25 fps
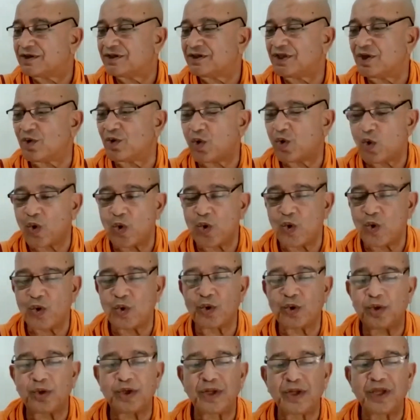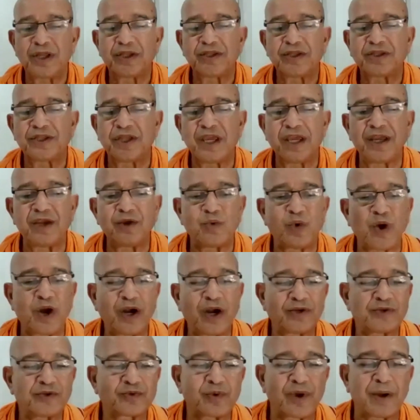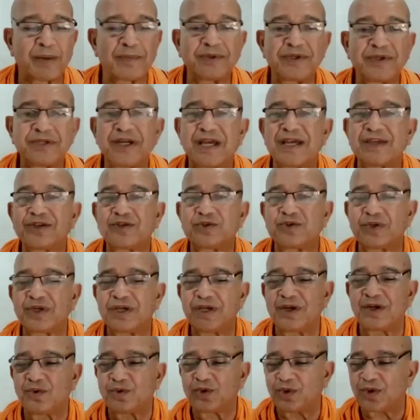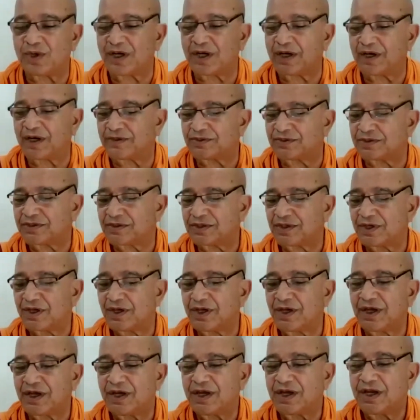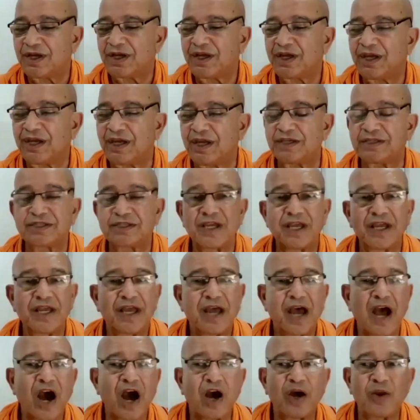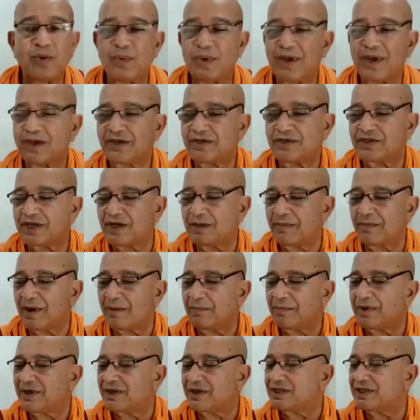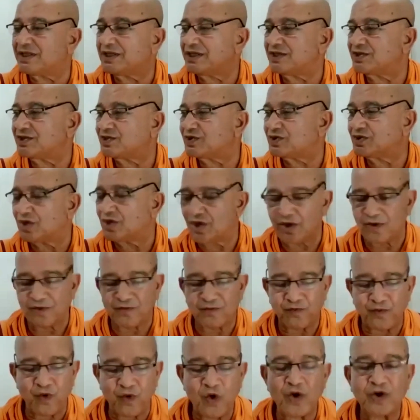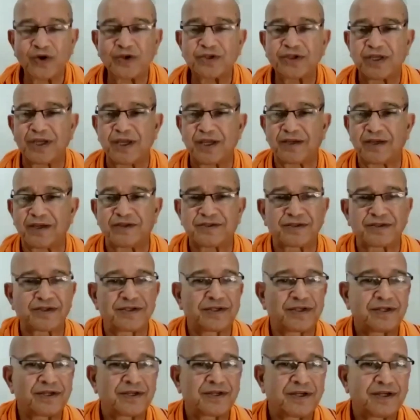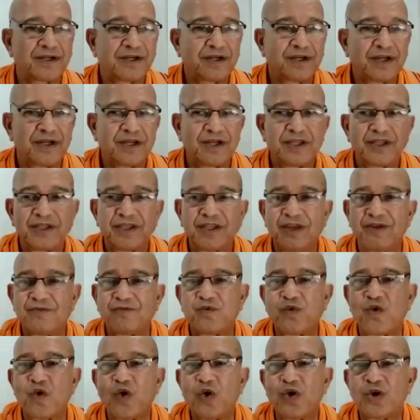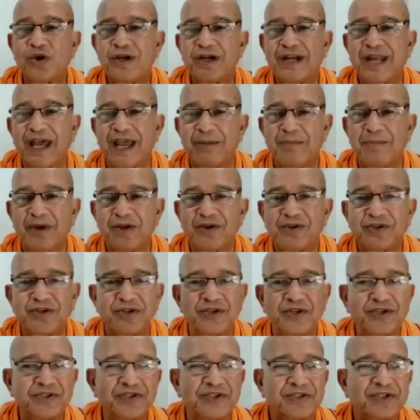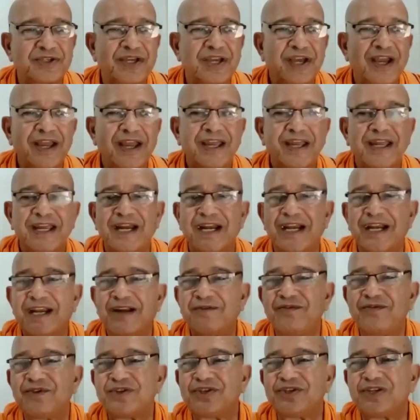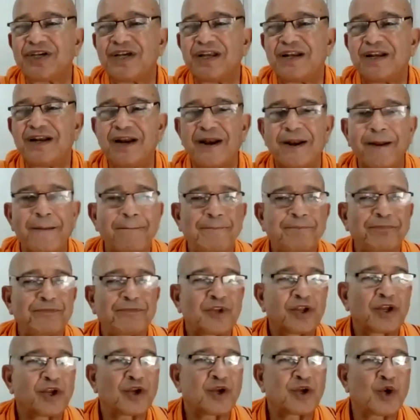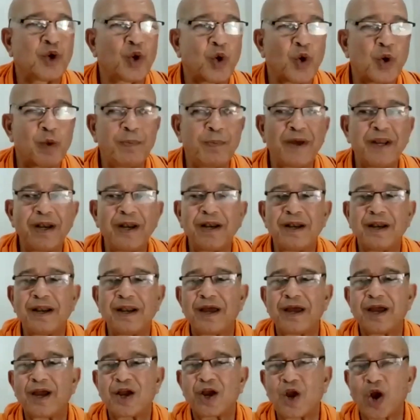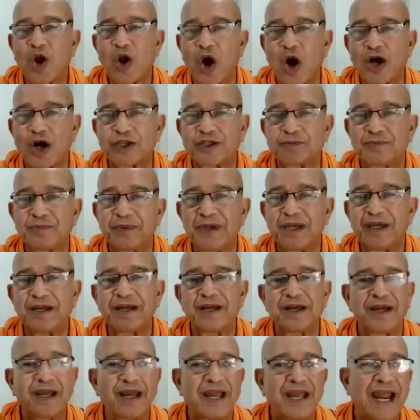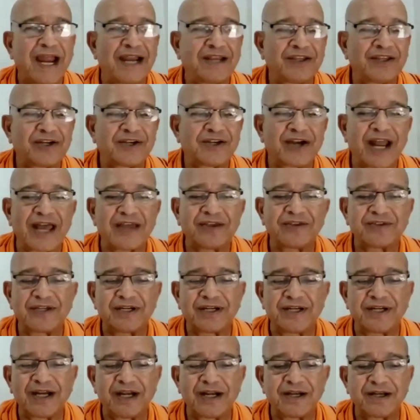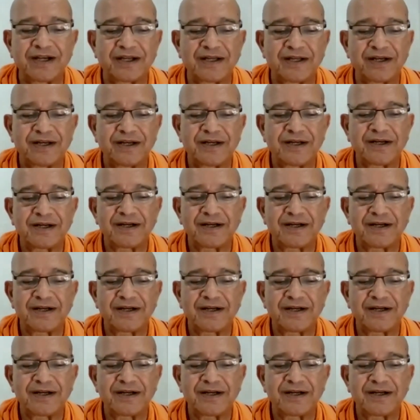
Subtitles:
The whole thing what Swamiji has to give to us is always remember these four things, the four dimensions: individual, global, cosmic, and the transcendental.